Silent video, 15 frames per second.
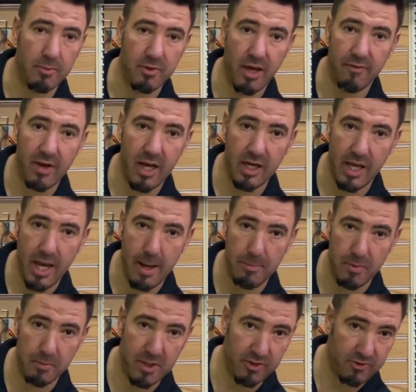I've had it
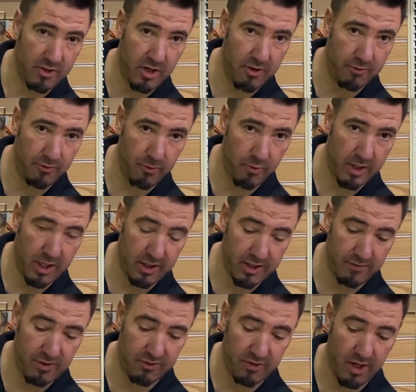happen myself when I leave
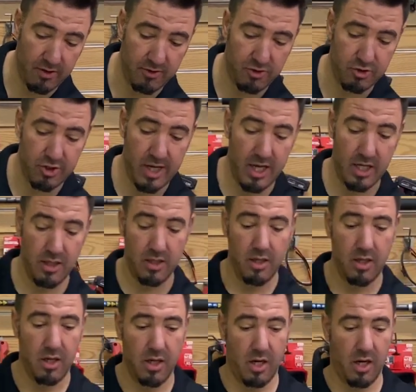this out in the shed
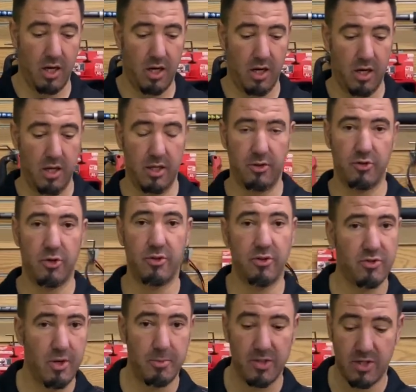during the
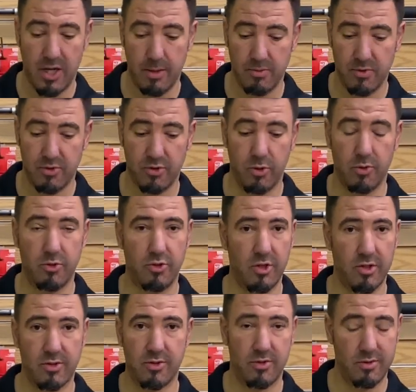summertime. So
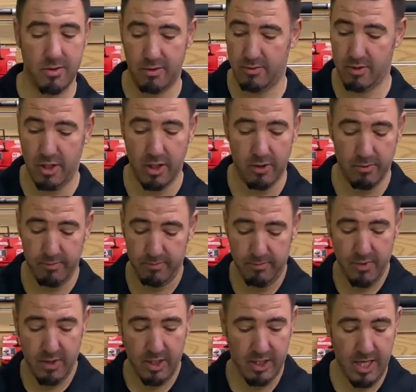just, you know,
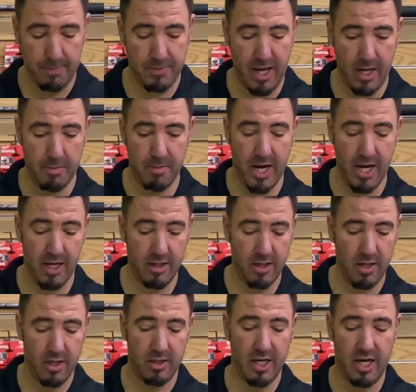keep that in mind.
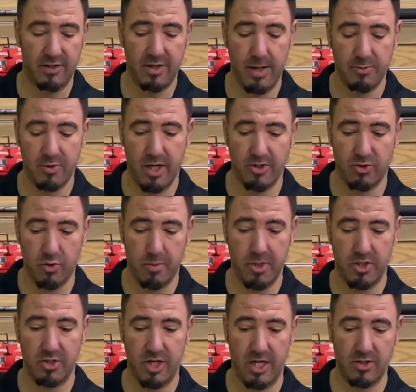A lot of times when I store my
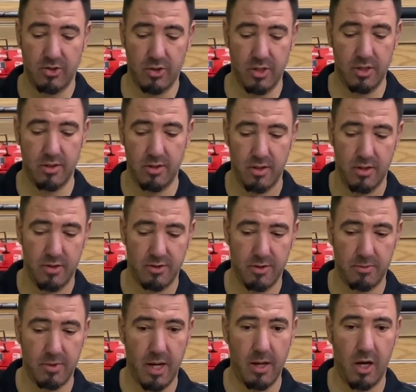chainsaw,
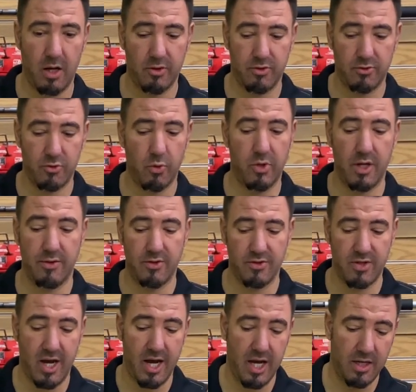sometimes I'll store it on the
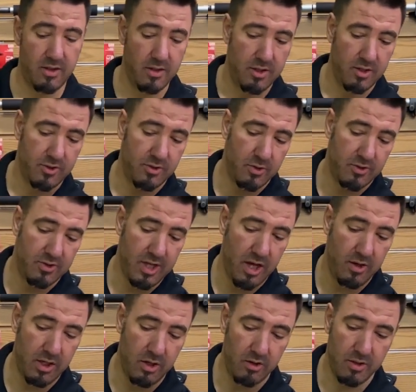side, so it's
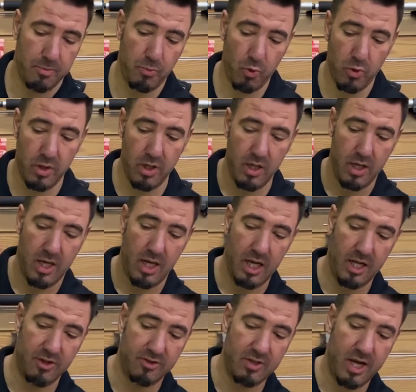down here in the port, and
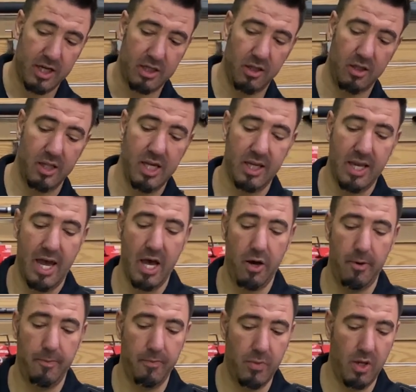it's not going to leak
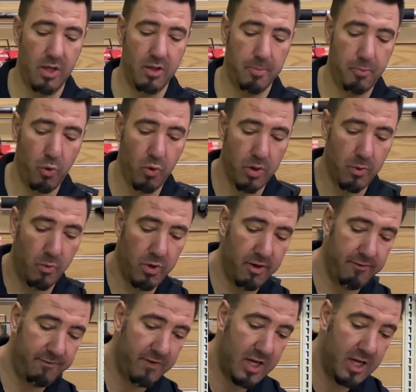out in the port where it
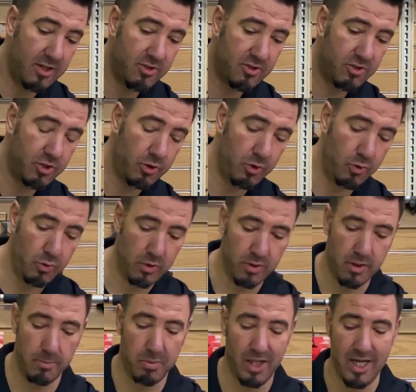feeds to
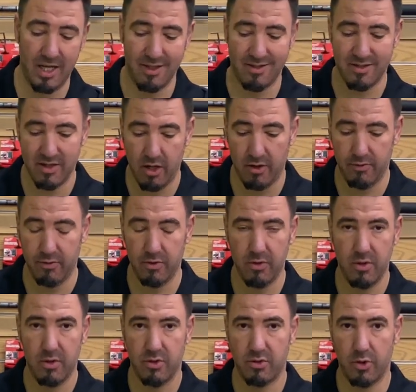the blade itself.
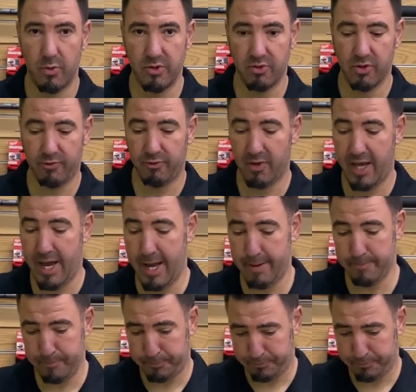So always look for that.